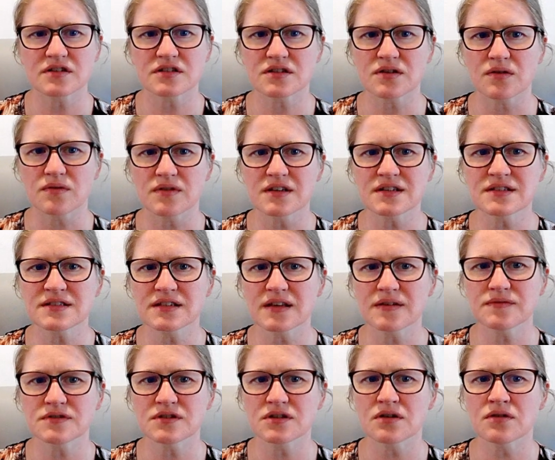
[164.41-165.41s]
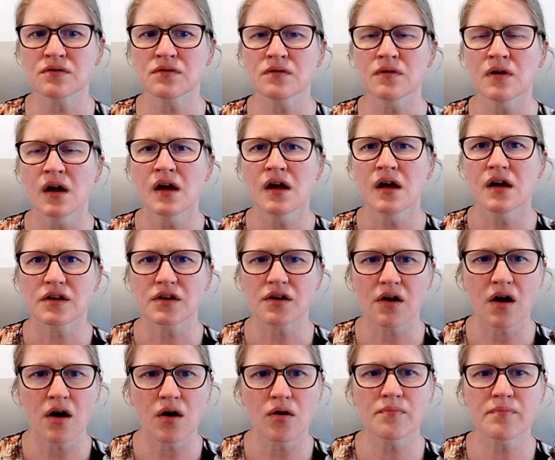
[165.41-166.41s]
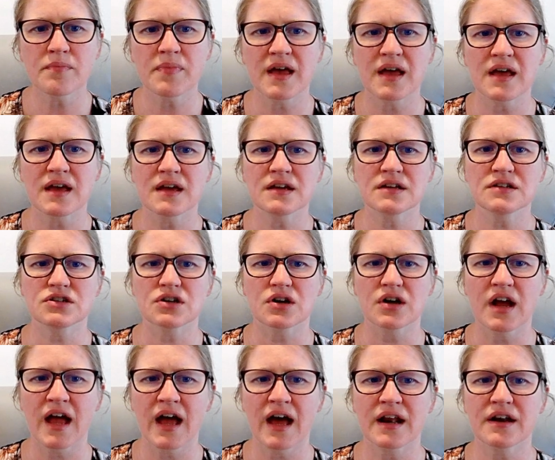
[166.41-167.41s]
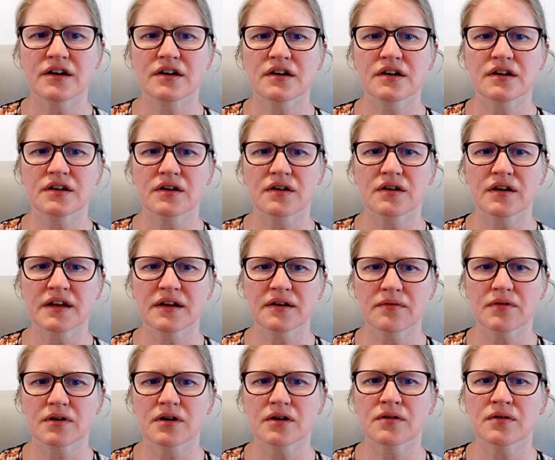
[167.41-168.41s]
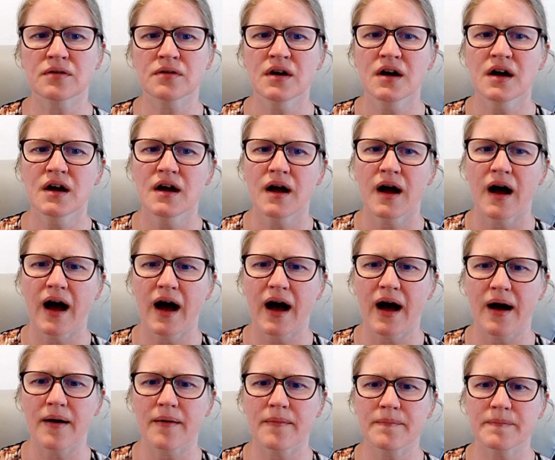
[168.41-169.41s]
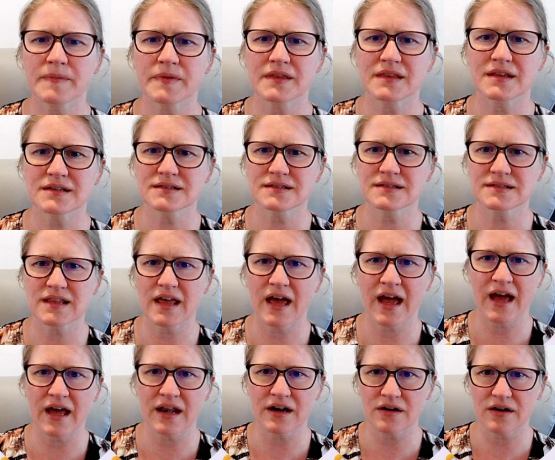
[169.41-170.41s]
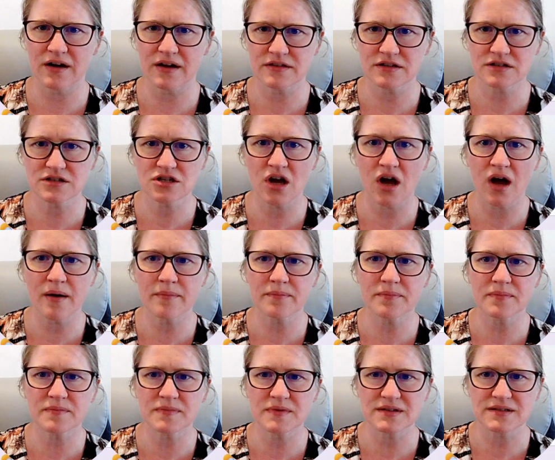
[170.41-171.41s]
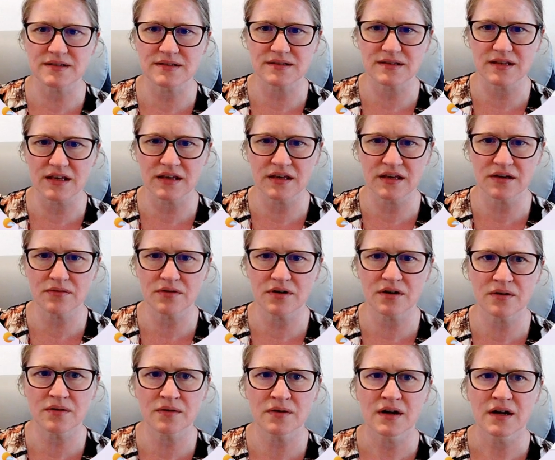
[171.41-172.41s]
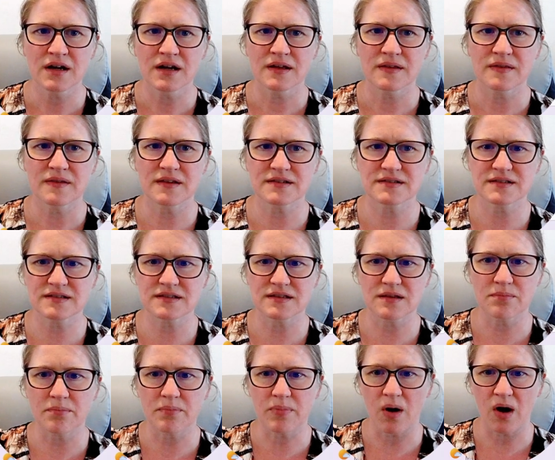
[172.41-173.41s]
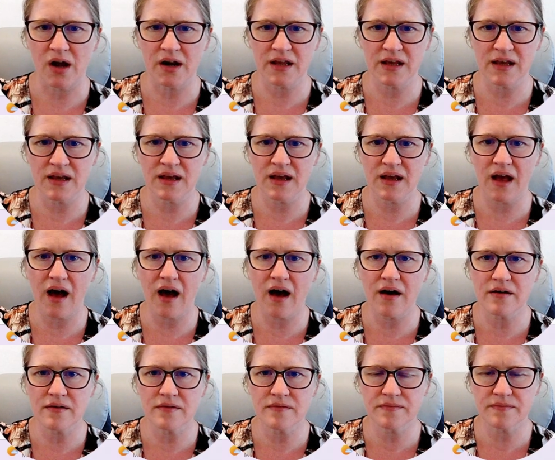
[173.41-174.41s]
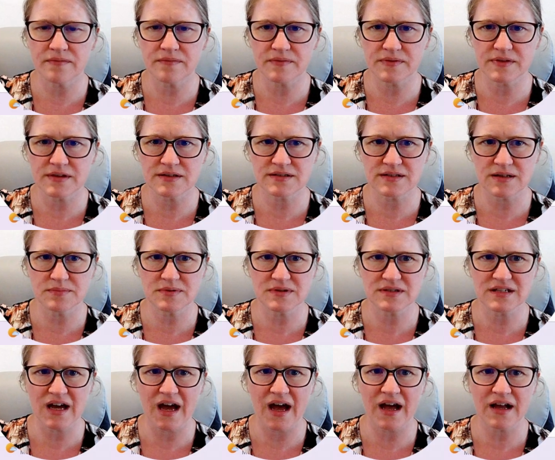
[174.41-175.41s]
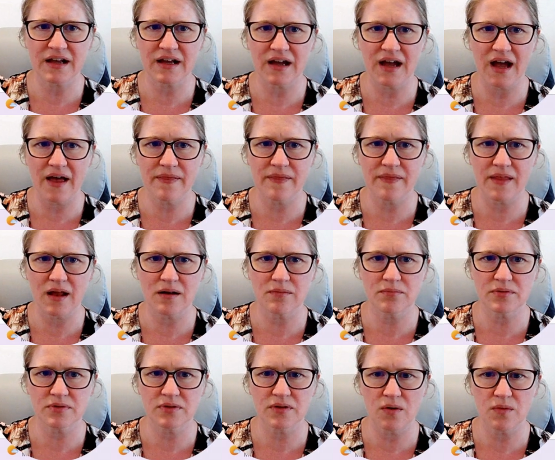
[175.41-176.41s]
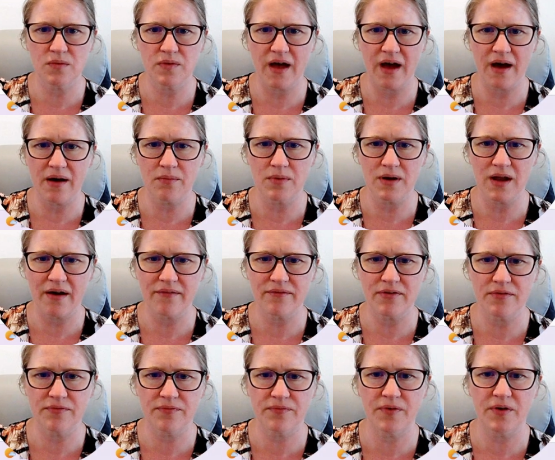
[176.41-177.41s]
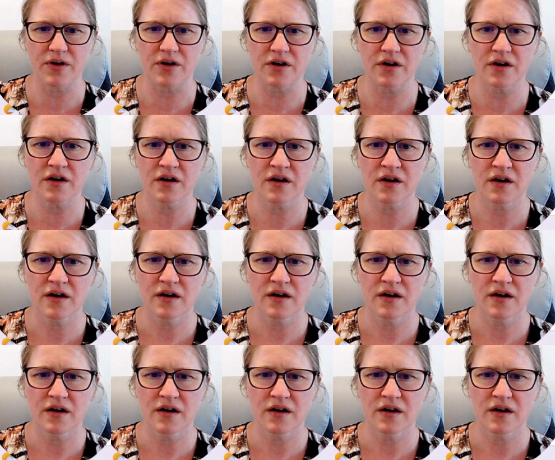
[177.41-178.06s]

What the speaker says: So this gives you your home page, your header, your hero. This is the header at the top. This is the hero. This is the body of the Substack. And then below that, we have a footer.